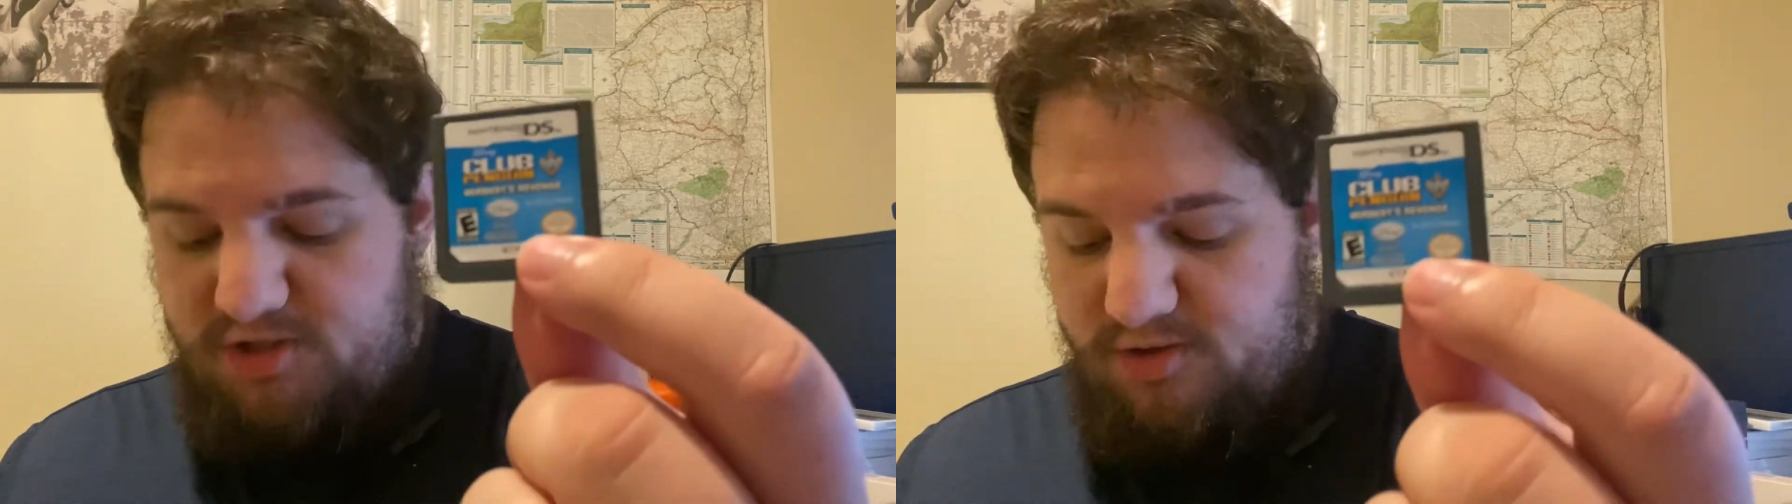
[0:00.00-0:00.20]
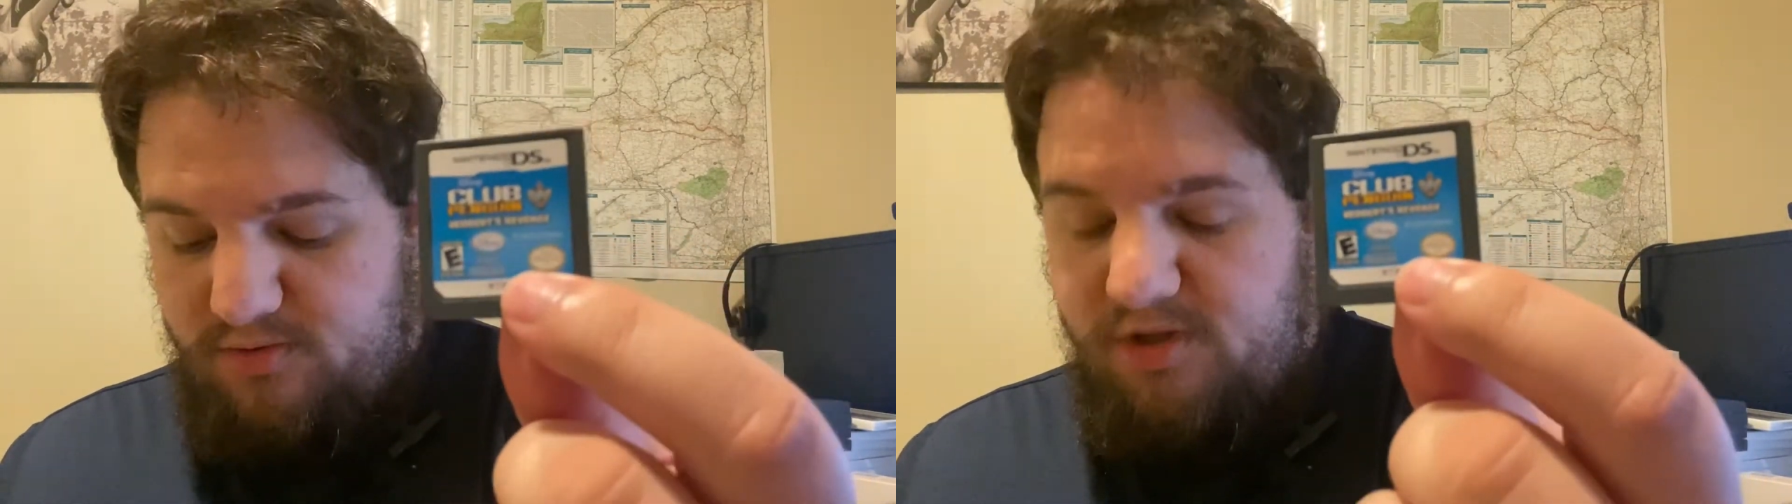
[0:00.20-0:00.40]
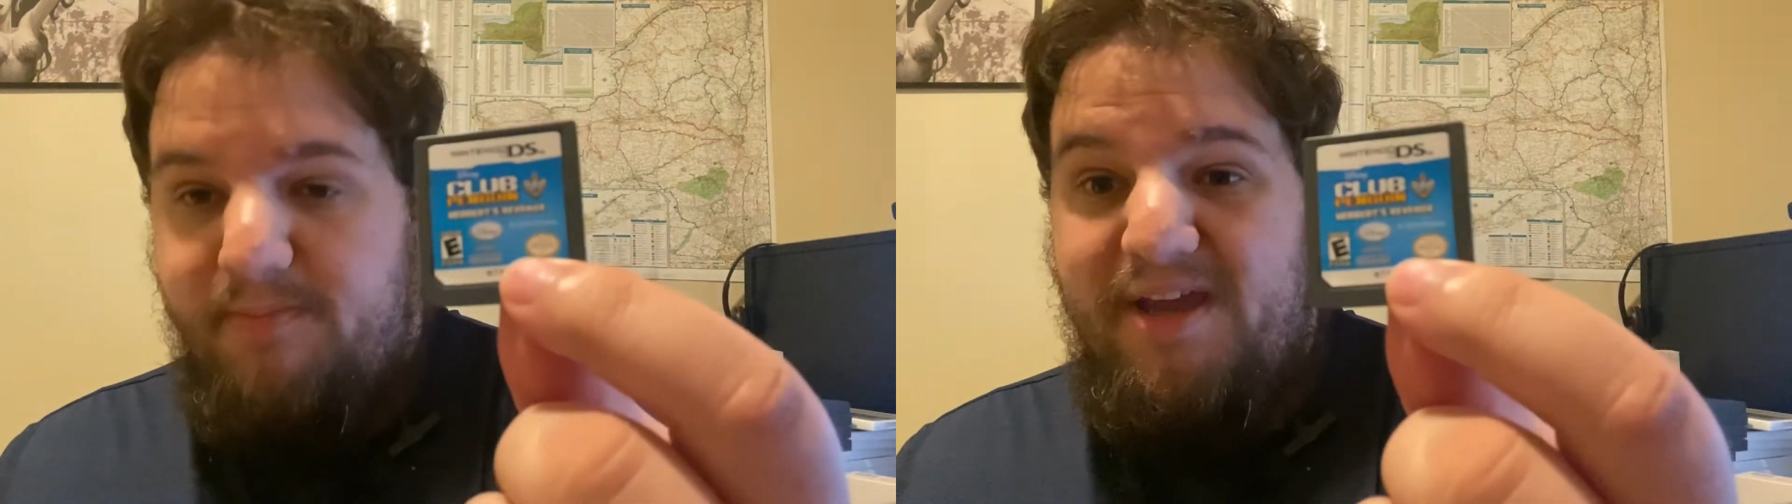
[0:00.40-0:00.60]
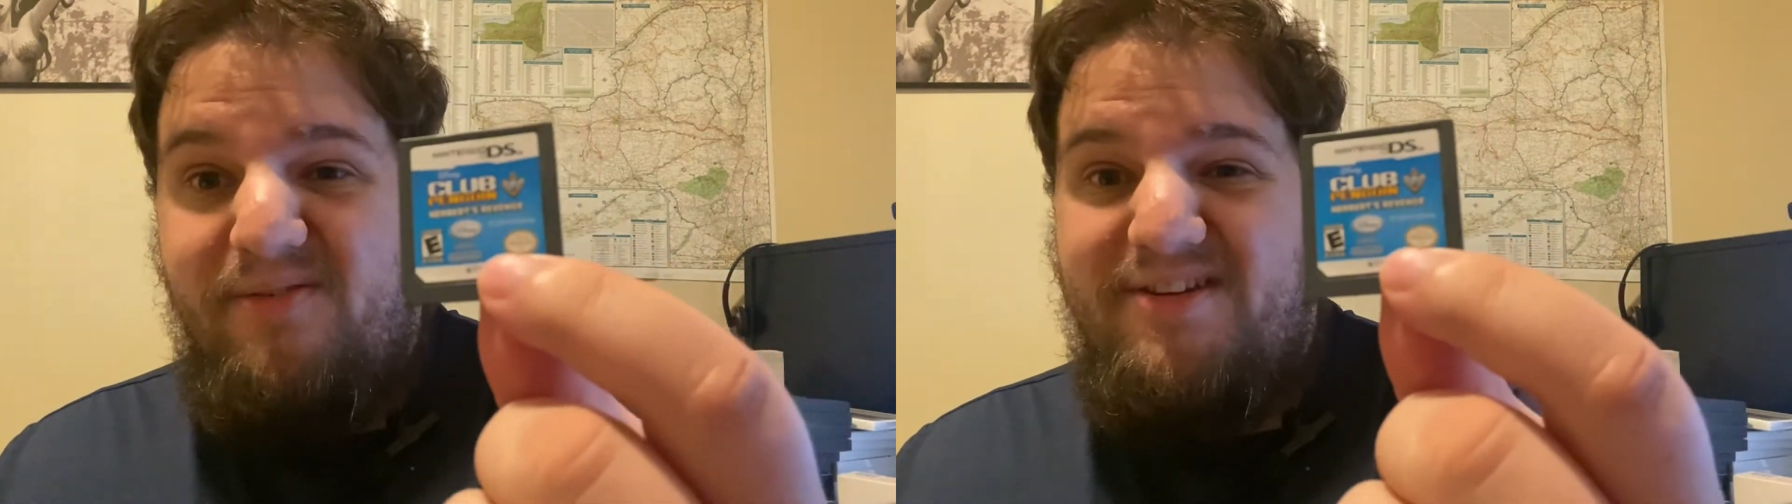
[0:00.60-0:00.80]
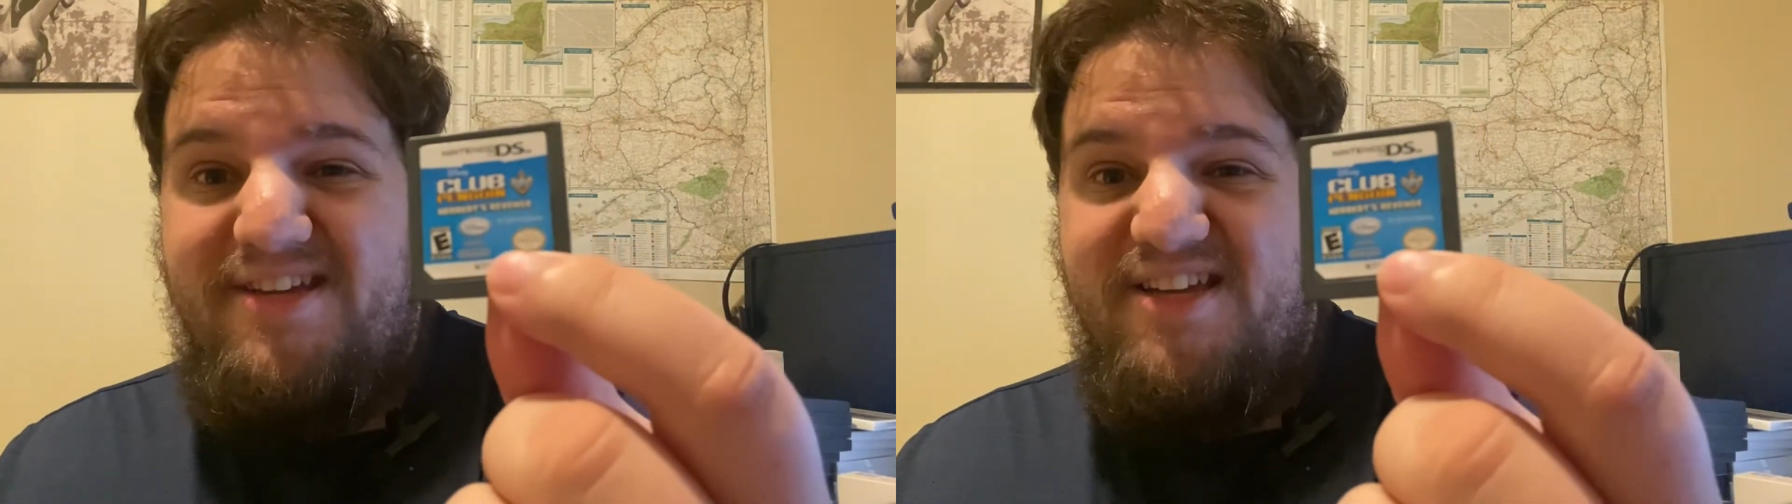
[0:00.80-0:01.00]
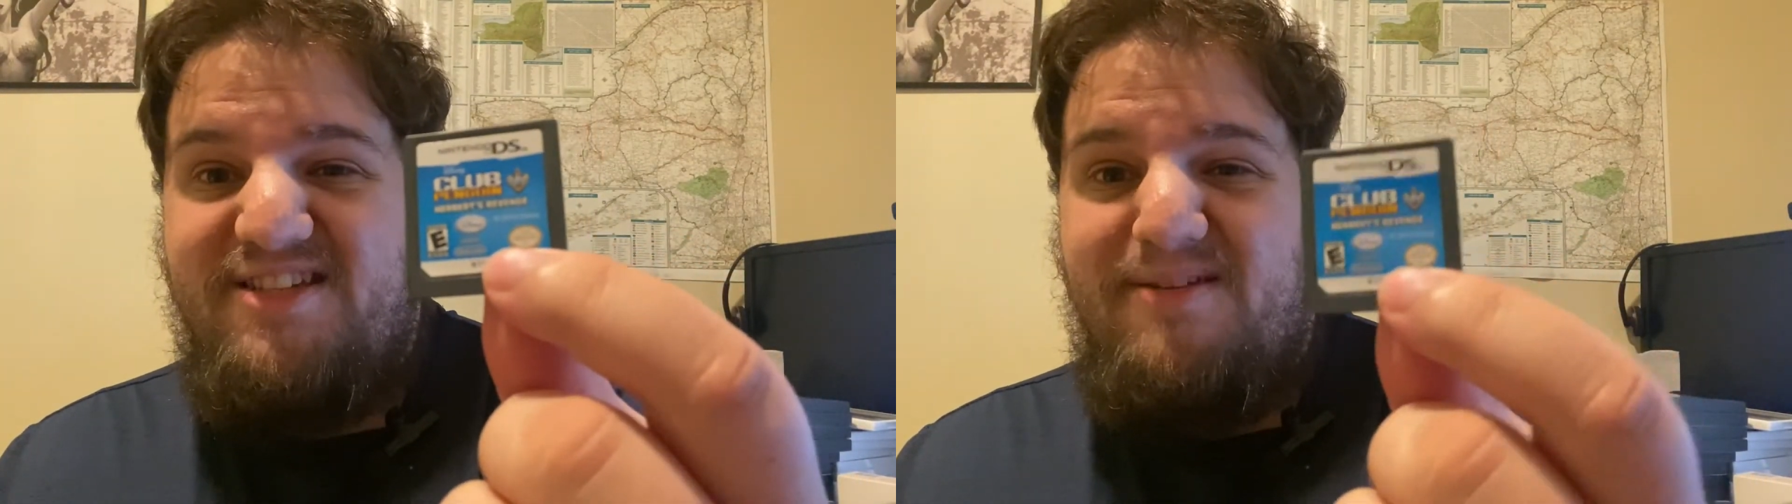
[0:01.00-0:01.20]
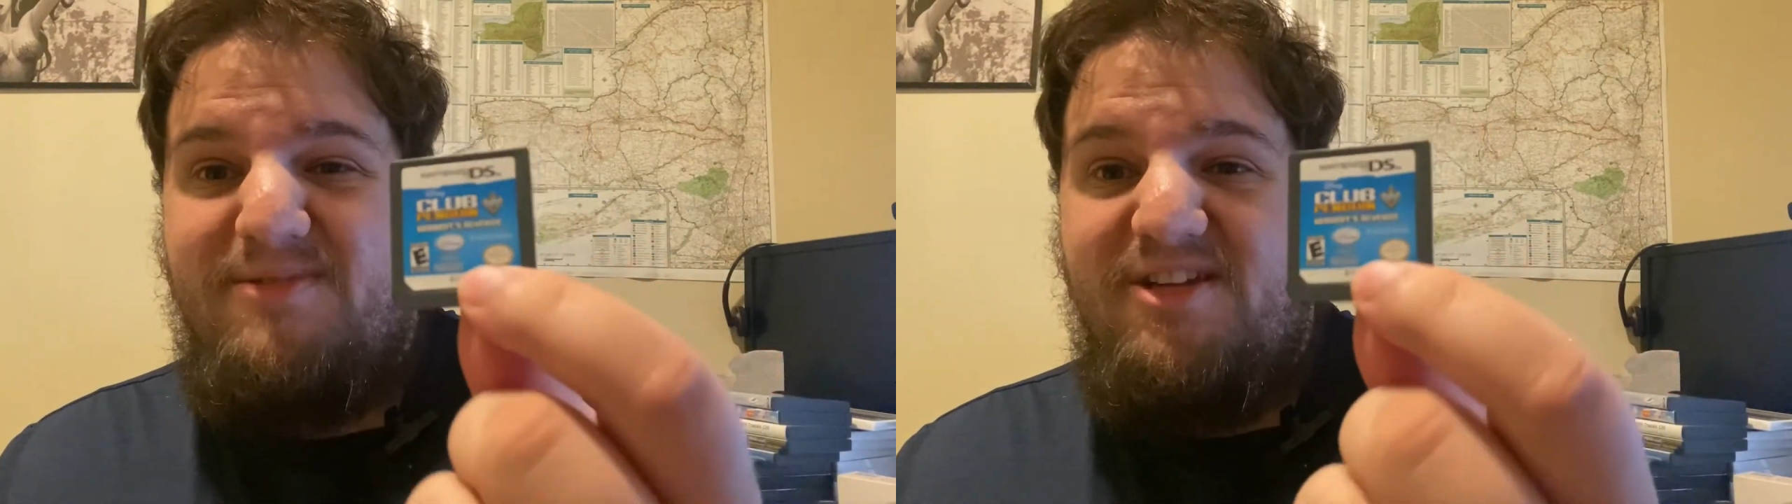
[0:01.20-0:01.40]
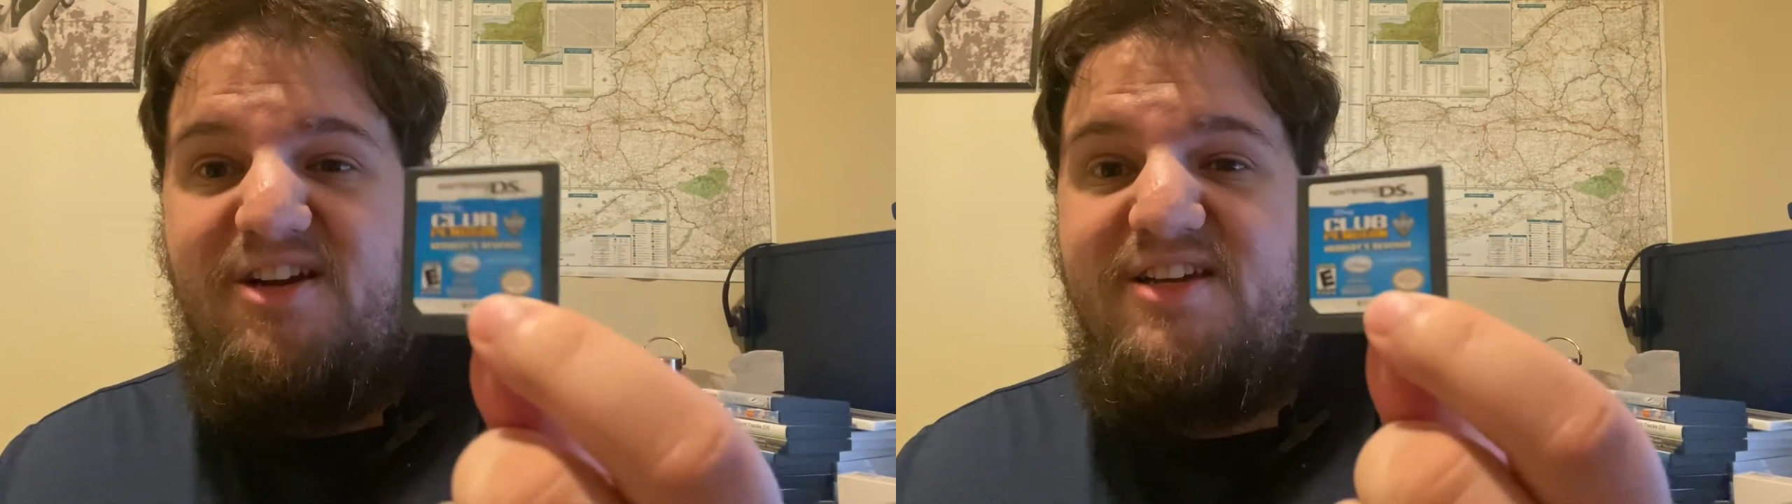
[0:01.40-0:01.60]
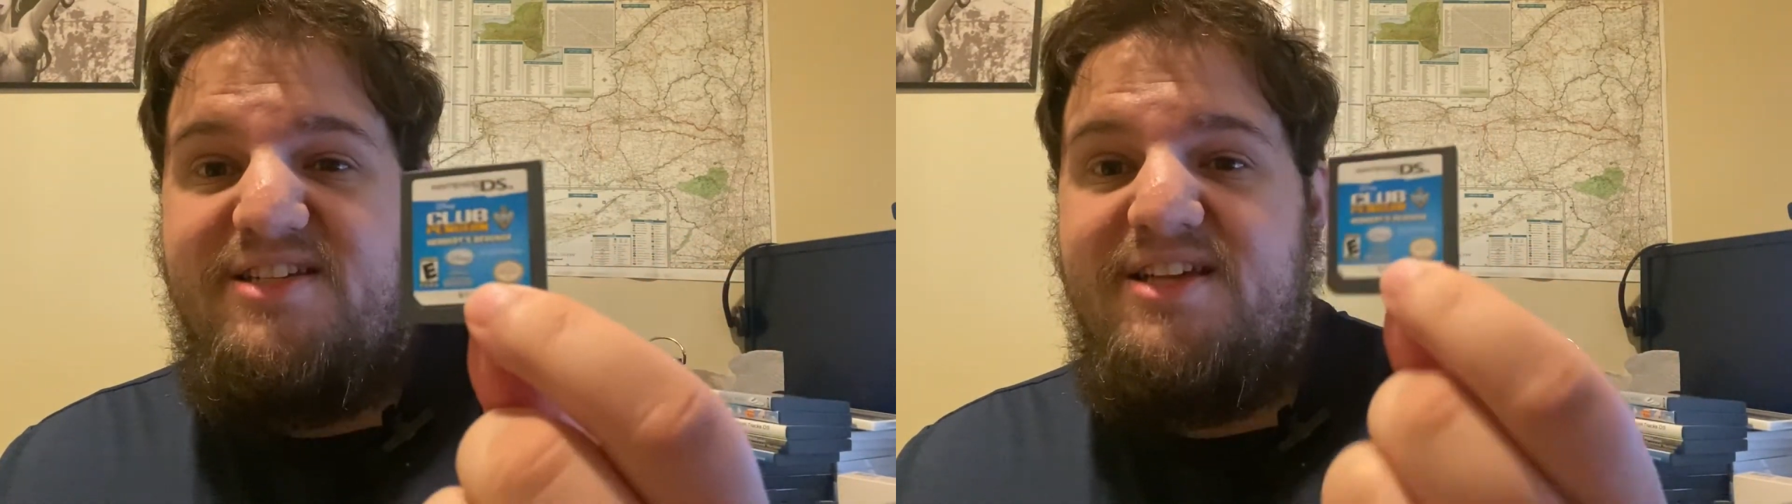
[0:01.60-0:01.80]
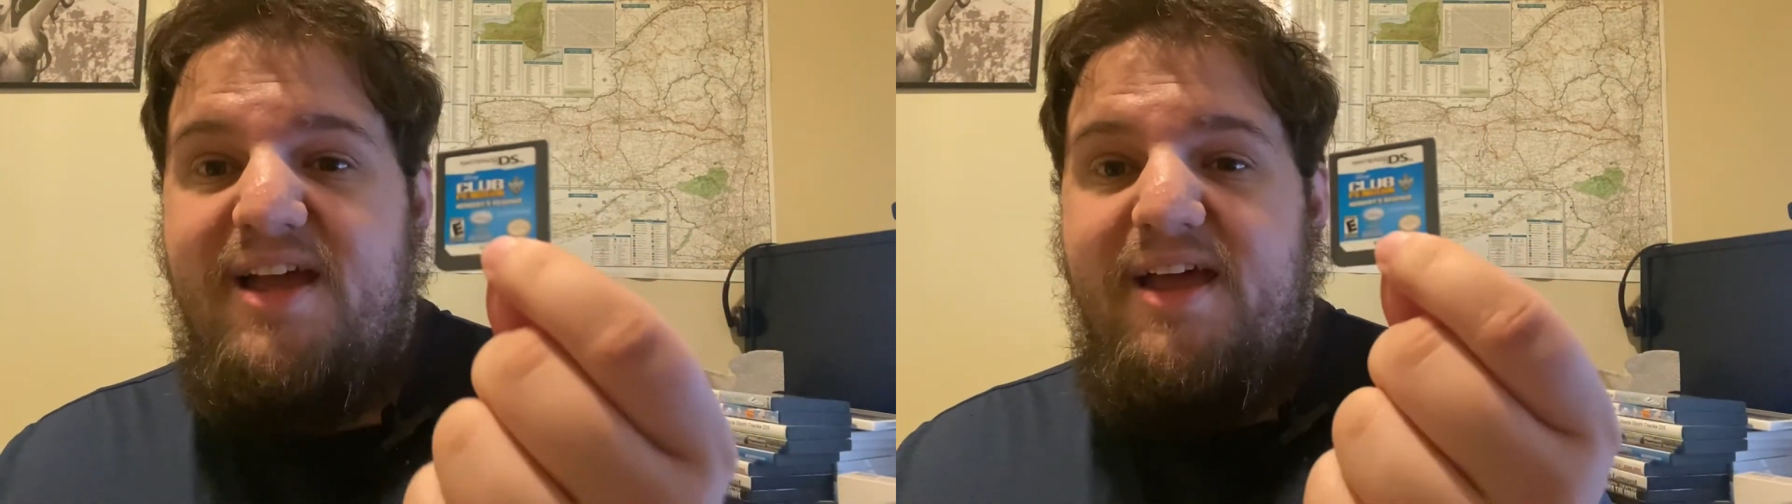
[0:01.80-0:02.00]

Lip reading: two Club Penguin DS game series,